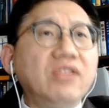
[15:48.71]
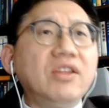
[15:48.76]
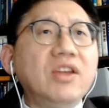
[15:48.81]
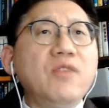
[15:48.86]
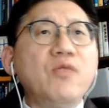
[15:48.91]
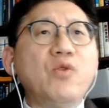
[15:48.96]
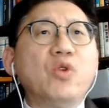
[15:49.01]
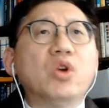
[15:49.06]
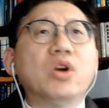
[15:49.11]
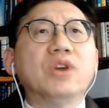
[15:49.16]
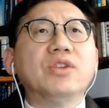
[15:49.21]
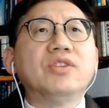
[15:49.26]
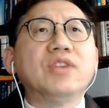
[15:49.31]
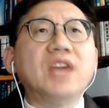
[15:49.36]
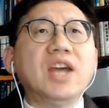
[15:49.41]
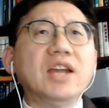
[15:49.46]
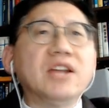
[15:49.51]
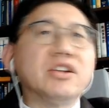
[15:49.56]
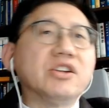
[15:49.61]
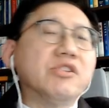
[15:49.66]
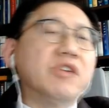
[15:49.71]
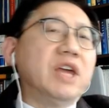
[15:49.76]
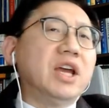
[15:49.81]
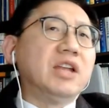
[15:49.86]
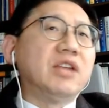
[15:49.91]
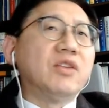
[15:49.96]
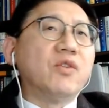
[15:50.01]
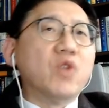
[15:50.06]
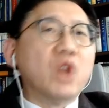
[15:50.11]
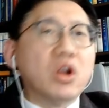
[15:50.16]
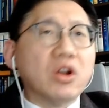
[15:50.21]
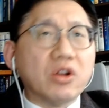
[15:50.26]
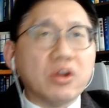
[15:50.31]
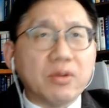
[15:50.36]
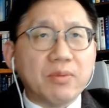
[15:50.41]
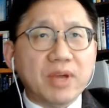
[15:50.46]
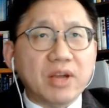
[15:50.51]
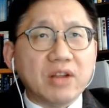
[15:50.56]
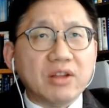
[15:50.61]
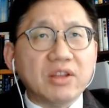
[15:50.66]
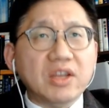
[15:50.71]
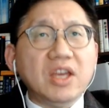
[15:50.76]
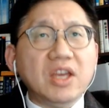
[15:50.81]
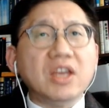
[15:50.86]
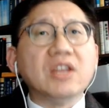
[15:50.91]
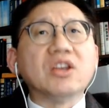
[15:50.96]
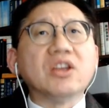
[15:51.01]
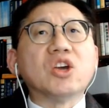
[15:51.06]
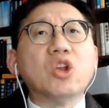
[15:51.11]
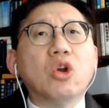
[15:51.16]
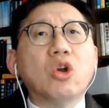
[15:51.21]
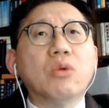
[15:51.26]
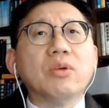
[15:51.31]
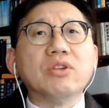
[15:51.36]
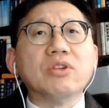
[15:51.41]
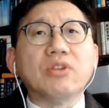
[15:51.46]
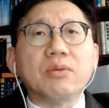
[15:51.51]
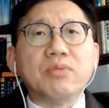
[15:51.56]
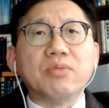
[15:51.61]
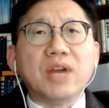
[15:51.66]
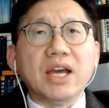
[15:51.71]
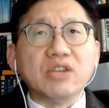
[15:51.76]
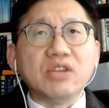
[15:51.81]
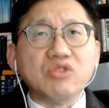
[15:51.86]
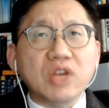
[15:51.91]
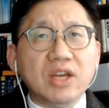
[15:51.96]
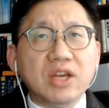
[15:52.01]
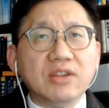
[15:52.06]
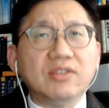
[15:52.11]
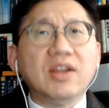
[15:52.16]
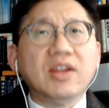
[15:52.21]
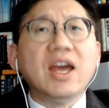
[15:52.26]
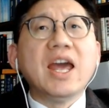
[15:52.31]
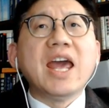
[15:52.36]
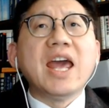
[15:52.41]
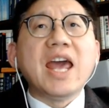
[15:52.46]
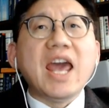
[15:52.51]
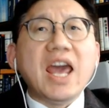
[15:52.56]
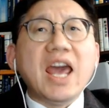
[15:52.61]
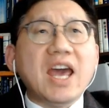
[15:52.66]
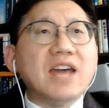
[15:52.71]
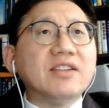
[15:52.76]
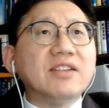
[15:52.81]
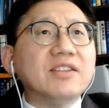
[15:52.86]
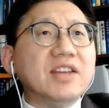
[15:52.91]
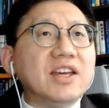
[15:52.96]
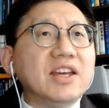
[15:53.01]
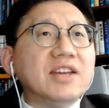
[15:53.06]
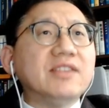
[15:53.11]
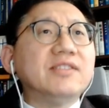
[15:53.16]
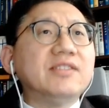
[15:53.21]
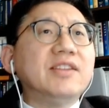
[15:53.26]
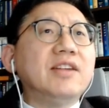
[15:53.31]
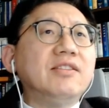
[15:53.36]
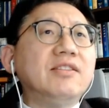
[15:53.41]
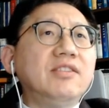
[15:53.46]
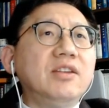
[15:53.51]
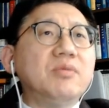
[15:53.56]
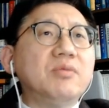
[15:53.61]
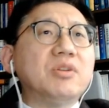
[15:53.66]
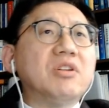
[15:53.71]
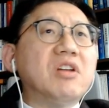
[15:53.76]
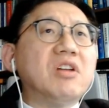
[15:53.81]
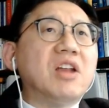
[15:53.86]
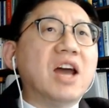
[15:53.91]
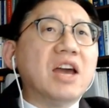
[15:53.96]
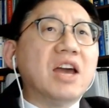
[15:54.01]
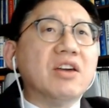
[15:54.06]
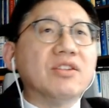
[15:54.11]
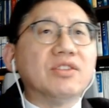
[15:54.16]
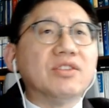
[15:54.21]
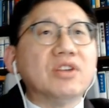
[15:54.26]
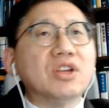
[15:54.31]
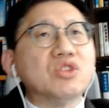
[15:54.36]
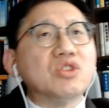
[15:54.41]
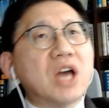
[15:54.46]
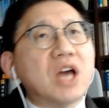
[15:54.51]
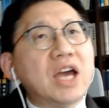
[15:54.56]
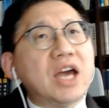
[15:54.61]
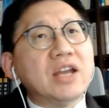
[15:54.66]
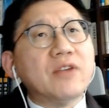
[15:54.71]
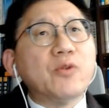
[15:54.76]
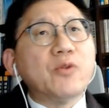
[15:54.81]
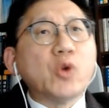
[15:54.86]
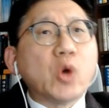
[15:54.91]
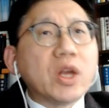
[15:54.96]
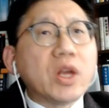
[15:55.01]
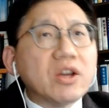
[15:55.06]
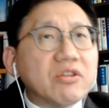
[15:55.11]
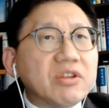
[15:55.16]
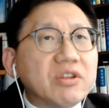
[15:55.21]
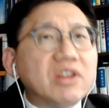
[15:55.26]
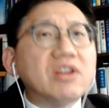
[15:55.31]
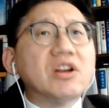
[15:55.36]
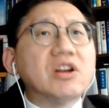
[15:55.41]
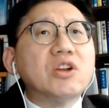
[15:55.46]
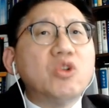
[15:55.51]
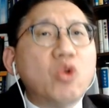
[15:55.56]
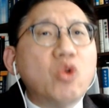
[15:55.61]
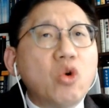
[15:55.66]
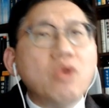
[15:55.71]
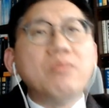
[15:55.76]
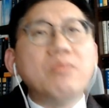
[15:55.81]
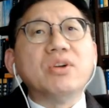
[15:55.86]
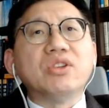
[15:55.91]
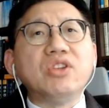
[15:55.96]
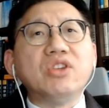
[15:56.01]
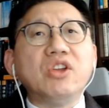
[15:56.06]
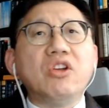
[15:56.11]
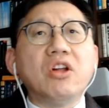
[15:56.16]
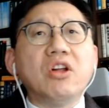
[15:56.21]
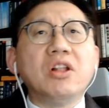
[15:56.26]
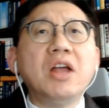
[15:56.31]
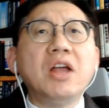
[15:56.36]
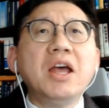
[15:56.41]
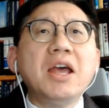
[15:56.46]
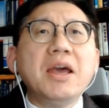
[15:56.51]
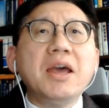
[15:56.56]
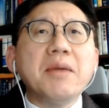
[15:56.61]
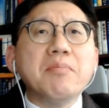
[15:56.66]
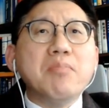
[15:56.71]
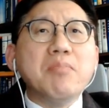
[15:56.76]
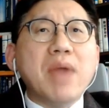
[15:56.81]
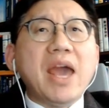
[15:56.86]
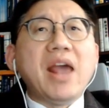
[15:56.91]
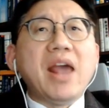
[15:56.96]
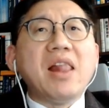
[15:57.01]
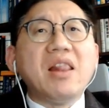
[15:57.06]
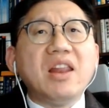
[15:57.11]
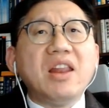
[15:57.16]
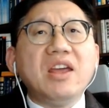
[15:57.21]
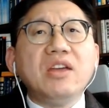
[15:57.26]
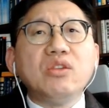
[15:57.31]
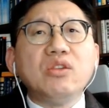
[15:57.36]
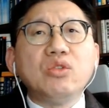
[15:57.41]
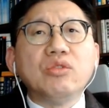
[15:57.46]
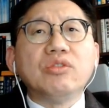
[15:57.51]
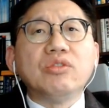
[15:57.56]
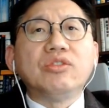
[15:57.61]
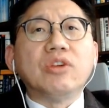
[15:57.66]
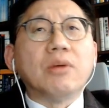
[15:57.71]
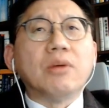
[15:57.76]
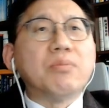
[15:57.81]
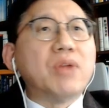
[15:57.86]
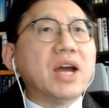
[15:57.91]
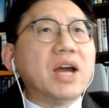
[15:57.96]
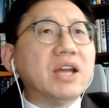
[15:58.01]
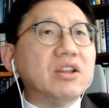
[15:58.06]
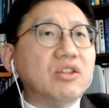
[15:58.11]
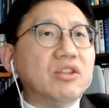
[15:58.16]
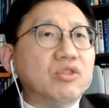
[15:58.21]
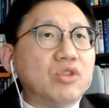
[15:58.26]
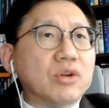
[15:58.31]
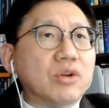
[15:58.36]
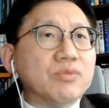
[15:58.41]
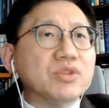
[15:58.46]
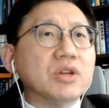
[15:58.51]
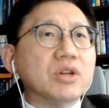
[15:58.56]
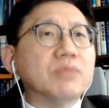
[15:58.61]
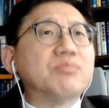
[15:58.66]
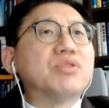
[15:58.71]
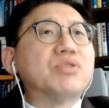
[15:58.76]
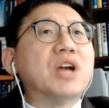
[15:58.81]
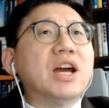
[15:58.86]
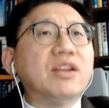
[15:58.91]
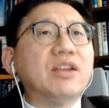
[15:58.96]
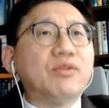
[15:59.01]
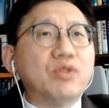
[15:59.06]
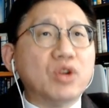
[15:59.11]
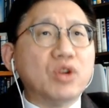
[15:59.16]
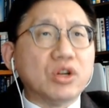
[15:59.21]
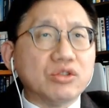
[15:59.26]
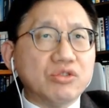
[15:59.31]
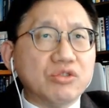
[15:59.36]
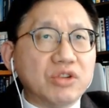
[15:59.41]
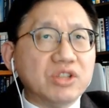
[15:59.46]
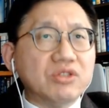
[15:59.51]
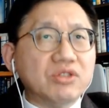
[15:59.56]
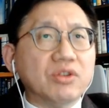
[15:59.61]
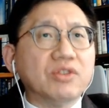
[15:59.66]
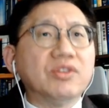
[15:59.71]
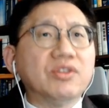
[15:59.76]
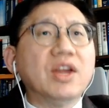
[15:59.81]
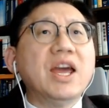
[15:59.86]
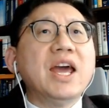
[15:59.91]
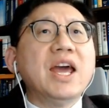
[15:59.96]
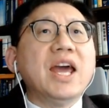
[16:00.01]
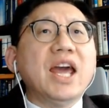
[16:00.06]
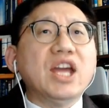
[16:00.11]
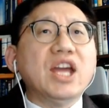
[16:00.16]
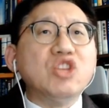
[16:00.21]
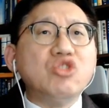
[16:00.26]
influence can create vulnerability in global supply chains, as excessive reliance on China for critical raw material may lead to supply disruption, price fluctuations, and